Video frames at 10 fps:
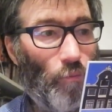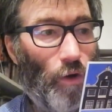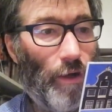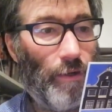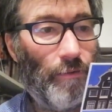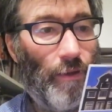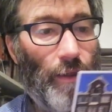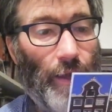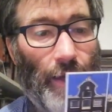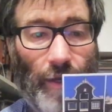one.
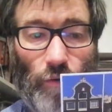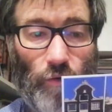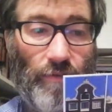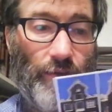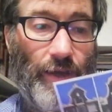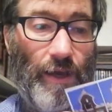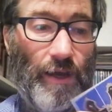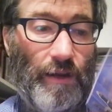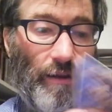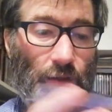And once
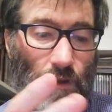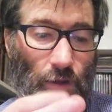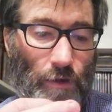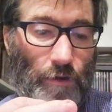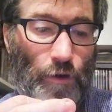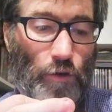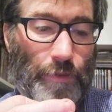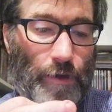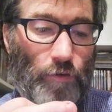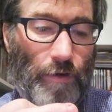again, no
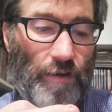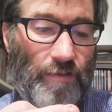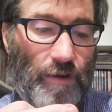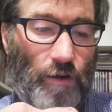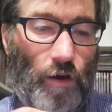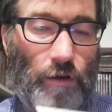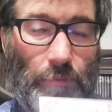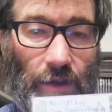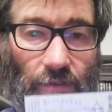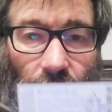decoration on
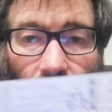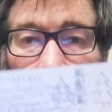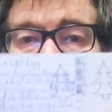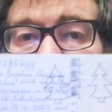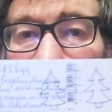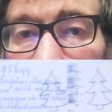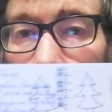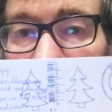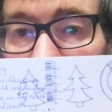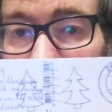the backside,
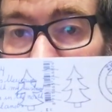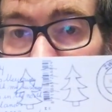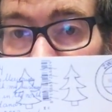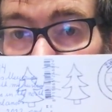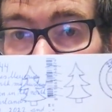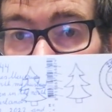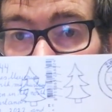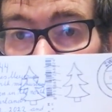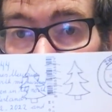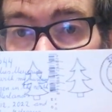only the
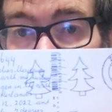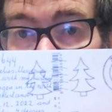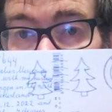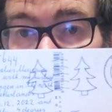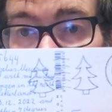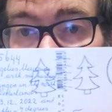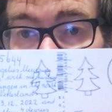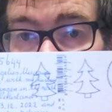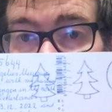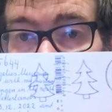post office
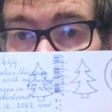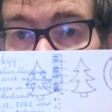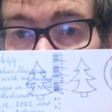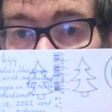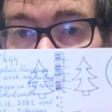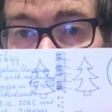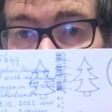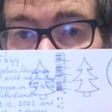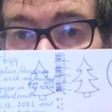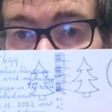stamp with the
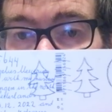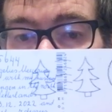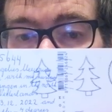Christmas tree.